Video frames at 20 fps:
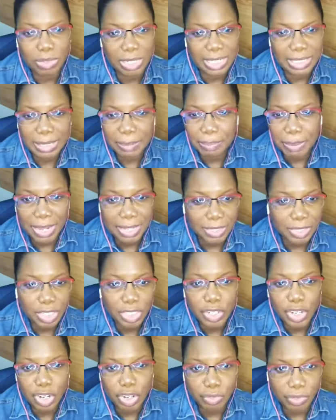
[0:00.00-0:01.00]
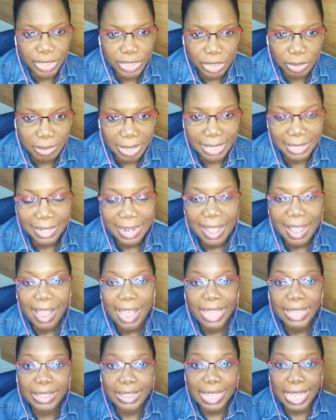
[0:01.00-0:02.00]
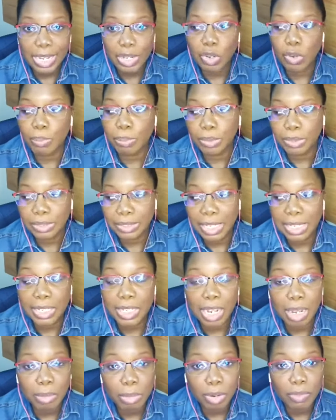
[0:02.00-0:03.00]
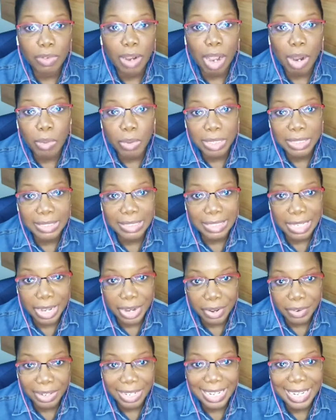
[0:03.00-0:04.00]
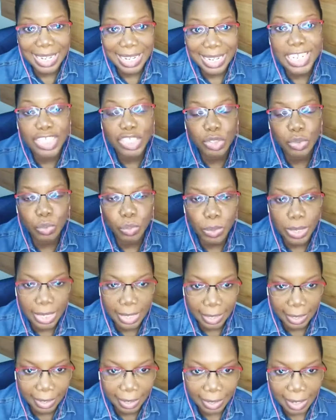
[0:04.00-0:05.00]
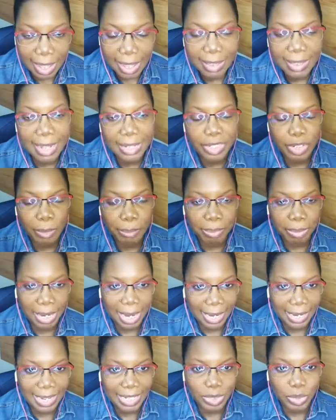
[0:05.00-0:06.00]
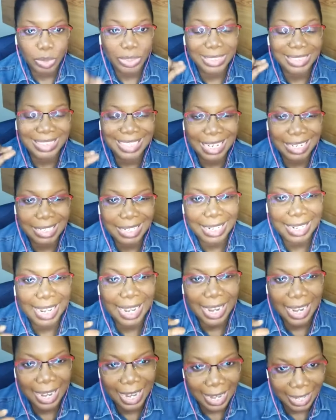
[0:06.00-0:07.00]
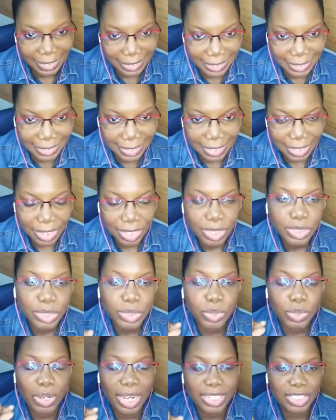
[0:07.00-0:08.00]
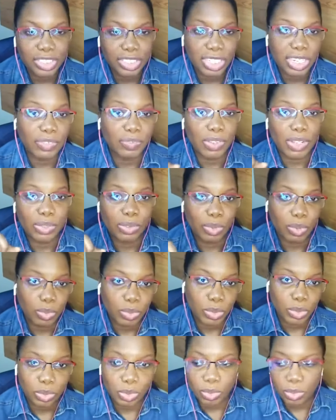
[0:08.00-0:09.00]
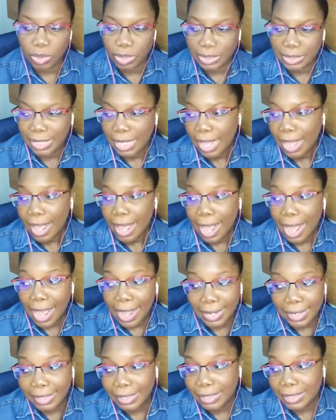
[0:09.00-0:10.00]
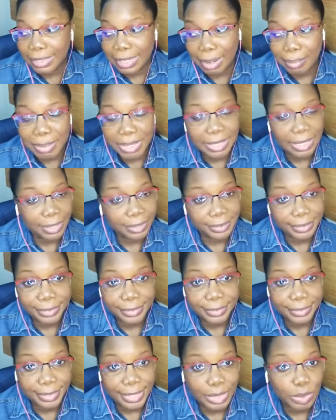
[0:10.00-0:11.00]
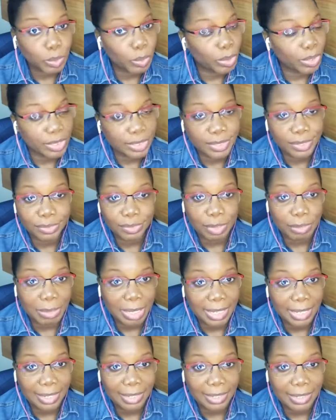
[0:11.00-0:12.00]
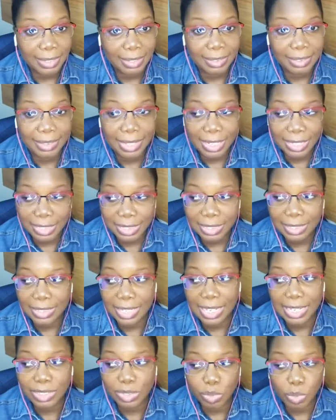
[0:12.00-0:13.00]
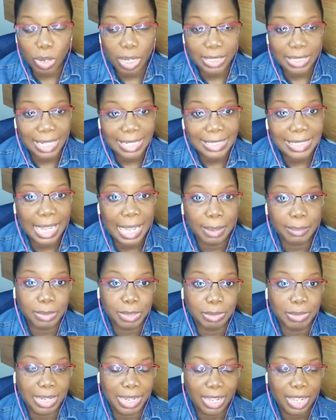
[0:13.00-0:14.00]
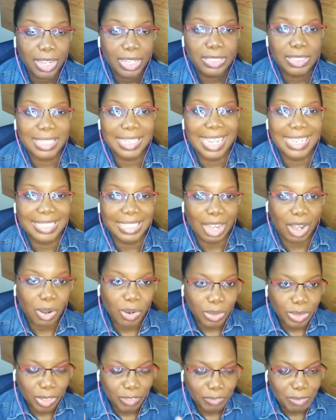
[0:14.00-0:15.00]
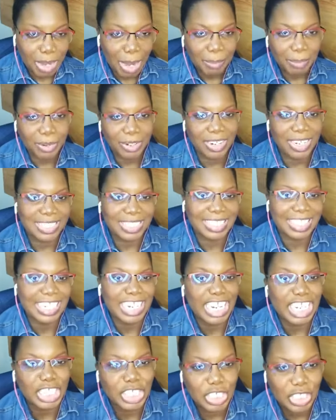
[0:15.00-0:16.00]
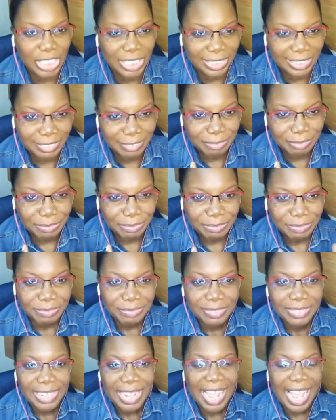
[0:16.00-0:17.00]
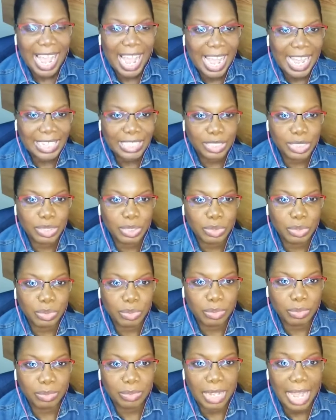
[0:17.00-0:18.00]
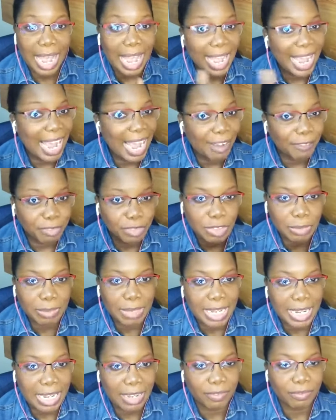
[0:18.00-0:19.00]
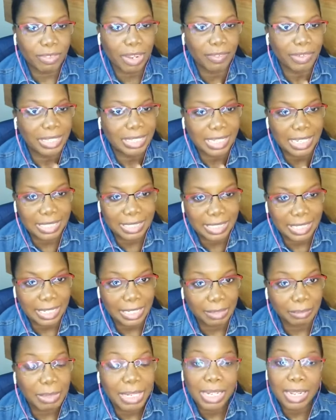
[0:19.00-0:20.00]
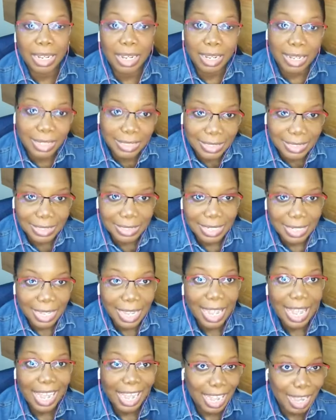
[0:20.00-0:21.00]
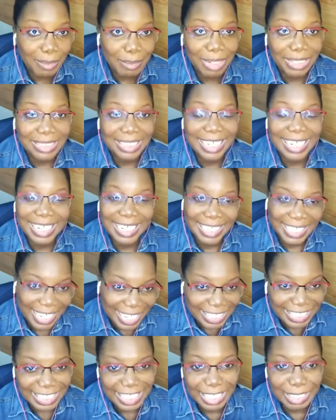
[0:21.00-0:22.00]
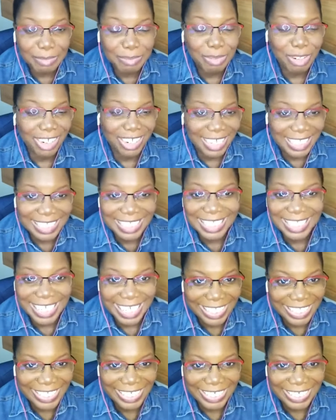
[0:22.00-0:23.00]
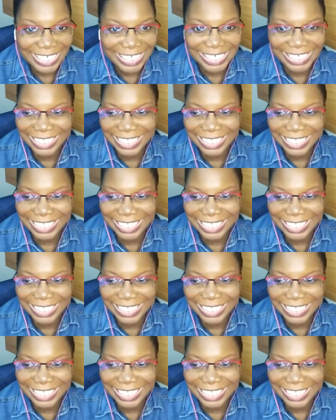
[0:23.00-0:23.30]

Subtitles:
It depends on your regimen. And then you put the number of hours there each week that you're planning to dedicate to achieving those goals. And let me tell you, it works for me. This is what has helped me to get out of my procrastination. And to, I have to be very detailed because I'm the classic procrastinator.